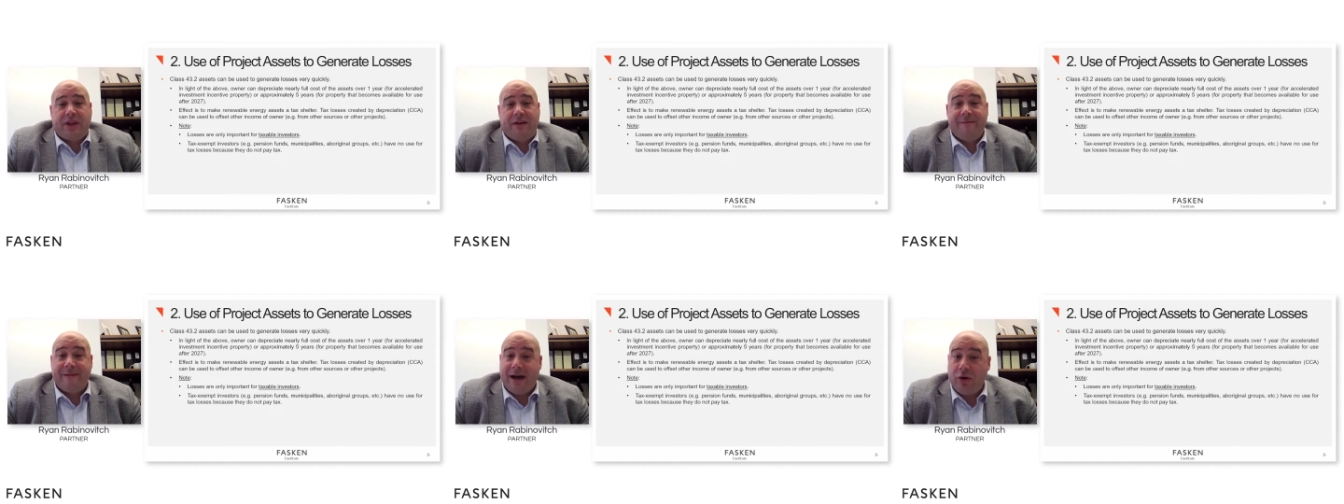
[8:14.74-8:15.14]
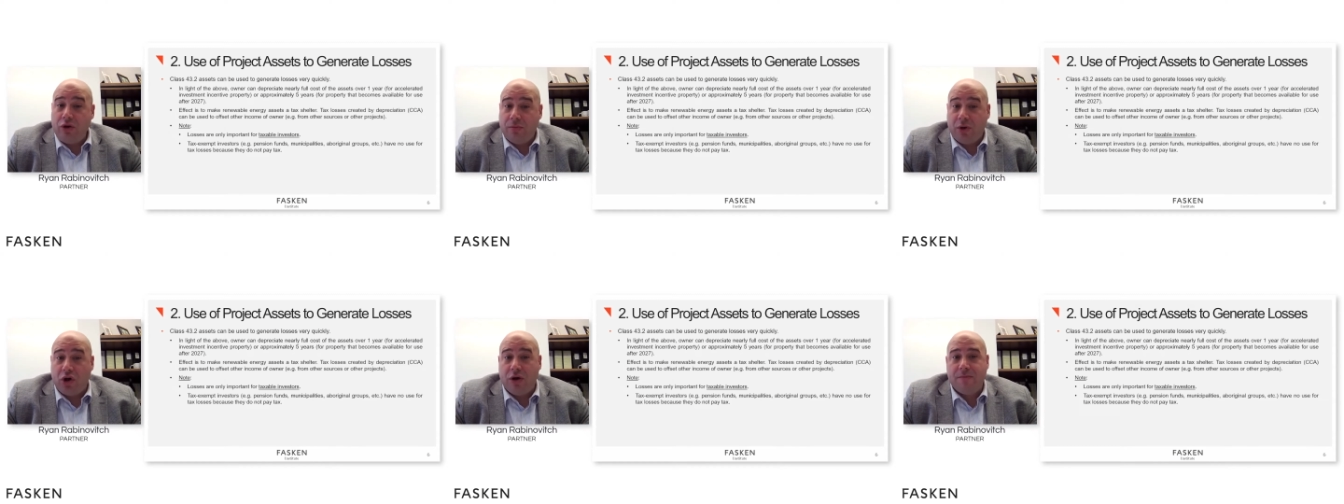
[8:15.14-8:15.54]

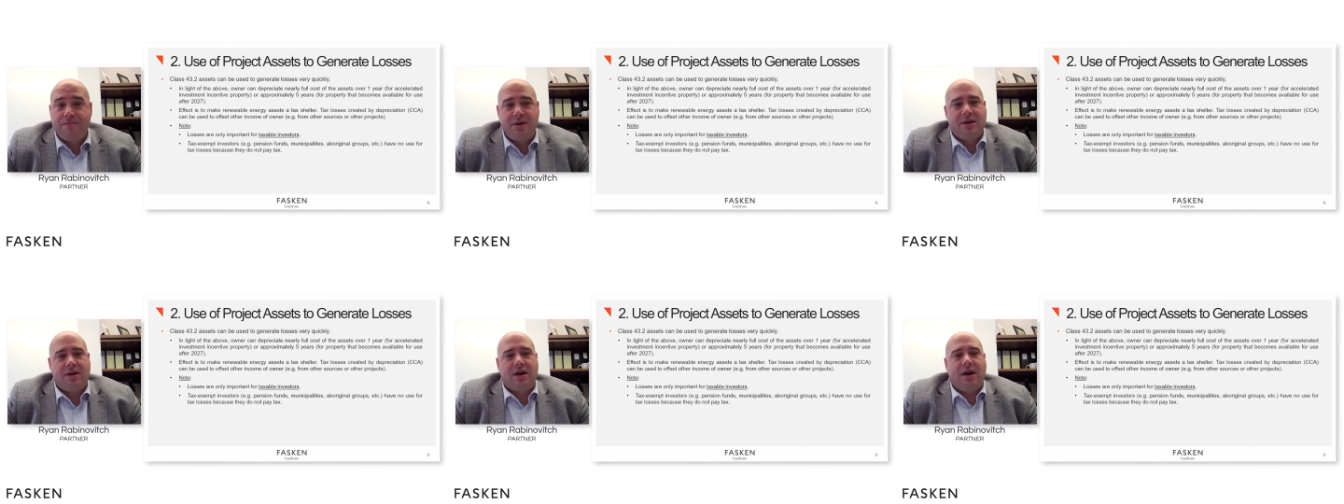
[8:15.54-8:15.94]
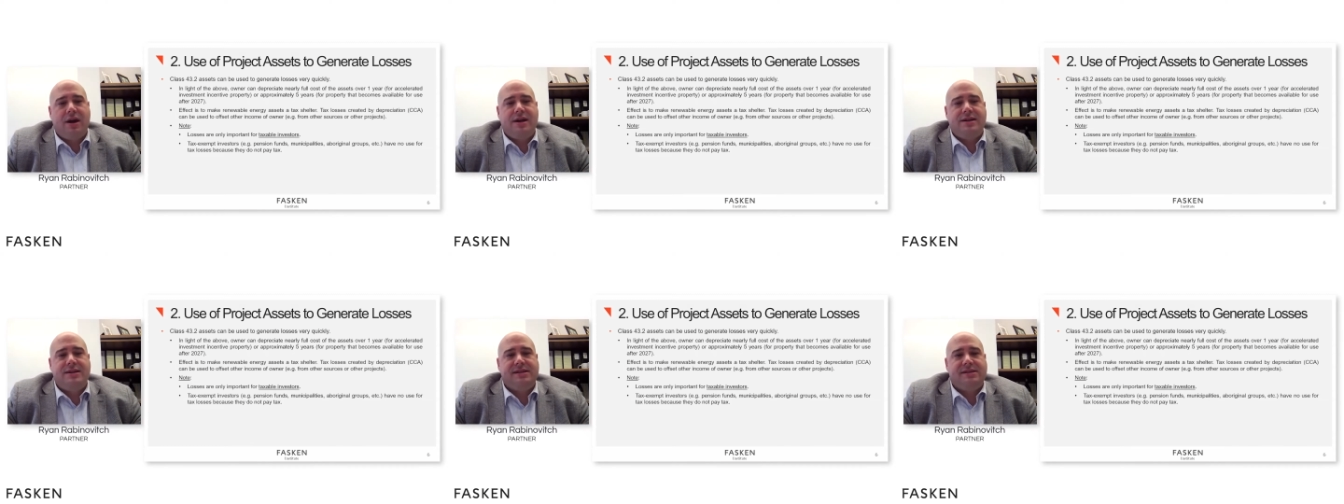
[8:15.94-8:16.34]
valuable
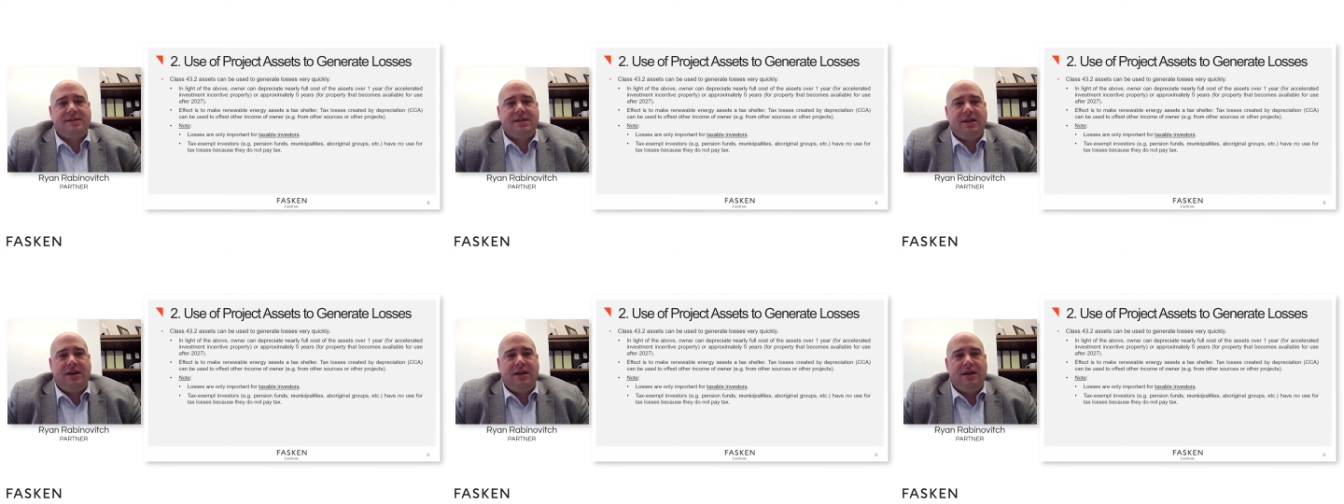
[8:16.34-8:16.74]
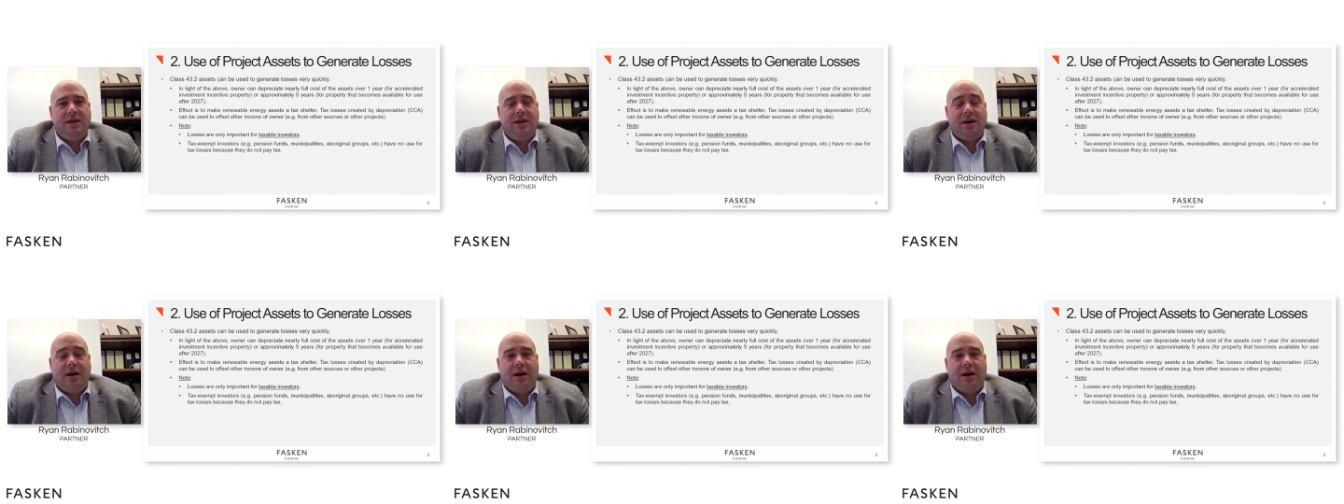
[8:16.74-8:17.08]
because the